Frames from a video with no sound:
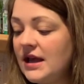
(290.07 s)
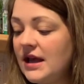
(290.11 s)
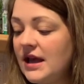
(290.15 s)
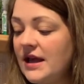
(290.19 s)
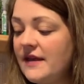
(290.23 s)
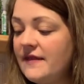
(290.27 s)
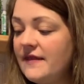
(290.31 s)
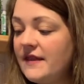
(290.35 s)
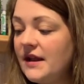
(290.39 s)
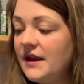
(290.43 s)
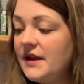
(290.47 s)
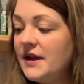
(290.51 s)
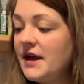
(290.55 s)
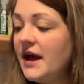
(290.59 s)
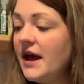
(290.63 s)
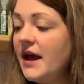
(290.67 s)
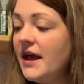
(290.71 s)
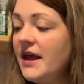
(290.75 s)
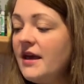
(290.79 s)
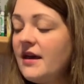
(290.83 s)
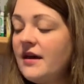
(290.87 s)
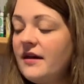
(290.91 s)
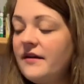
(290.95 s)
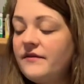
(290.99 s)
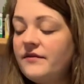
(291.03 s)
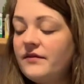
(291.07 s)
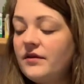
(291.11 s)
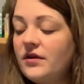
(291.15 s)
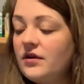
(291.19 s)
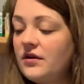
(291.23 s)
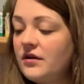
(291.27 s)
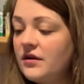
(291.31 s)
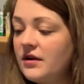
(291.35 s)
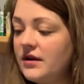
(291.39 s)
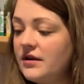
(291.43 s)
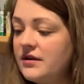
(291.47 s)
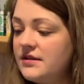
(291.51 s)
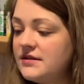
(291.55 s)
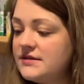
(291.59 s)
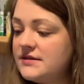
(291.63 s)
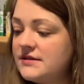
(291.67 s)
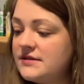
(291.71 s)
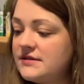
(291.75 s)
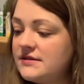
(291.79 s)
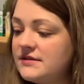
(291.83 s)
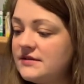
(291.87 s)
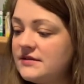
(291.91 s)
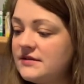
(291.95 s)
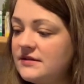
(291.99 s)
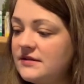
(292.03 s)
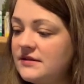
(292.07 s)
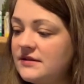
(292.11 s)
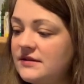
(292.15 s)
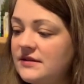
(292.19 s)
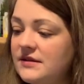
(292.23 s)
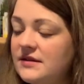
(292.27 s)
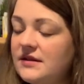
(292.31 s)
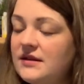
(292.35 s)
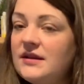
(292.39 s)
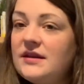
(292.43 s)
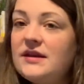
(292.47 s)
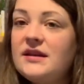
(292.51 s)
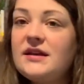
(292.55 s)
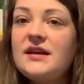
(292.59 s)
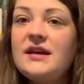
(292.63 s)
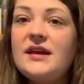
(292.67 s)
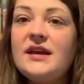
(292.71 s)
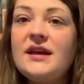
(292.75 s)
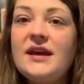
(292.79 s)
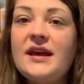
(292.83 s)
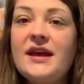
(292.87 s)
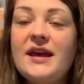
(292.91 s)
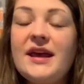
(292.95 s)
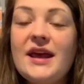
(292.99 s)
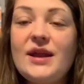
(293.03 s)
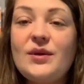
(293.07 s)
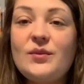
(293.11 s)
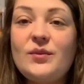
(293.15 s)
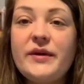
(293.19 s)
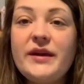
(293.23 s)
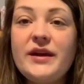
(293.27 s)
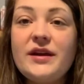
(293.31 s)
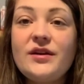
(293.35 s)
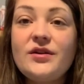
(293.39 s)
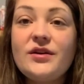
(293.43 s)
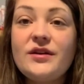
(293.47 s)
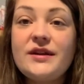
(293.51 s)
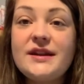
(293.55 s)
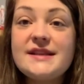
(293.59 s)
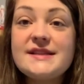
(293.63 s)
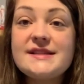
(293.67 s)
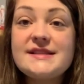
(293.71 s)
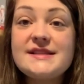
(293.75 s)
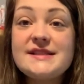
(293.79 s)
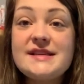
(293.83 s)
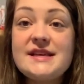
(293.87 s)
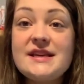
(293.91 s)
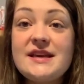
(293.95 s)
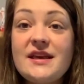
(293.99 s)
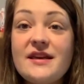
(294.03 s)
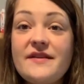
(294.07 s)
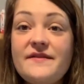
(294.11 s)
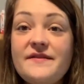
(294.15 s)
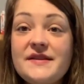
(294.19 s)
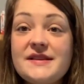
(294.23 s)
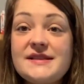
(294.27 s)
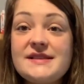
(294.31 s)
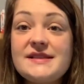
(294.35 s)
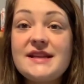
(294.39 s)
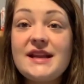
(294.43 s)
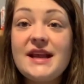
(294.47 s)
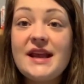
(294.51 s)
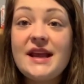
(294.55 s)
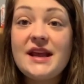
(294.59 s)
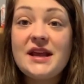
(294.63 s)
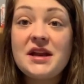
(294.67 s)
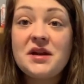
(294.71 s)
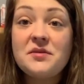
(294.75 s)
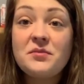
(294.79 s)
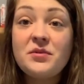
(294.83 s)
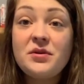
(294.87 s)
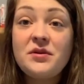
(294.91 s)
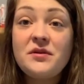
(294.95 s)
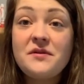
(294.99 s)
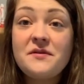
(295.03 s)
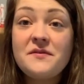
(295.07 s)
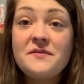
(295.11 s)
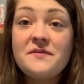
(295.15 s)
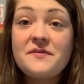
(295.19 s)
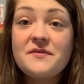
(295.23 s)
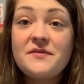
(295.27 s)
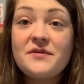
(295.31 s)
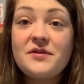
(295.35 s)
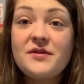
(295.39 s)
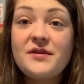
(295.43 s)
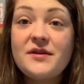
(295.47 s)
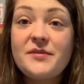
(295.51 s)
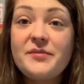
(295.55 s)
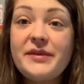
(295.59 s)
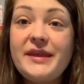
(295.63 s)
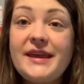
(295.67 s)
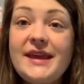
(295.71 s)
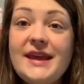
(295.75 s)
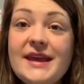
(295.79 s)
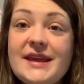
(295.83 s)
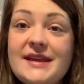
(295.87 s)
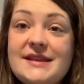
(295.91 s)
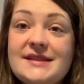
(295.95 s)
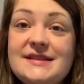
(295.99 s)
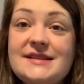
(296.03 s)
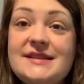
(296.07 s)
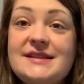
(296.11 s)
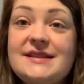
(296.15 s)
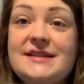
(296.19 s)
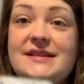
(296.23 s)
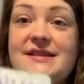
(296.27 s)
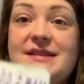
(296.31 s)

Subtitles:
And then I have cards, and we are going to see if it's an animal or a plant.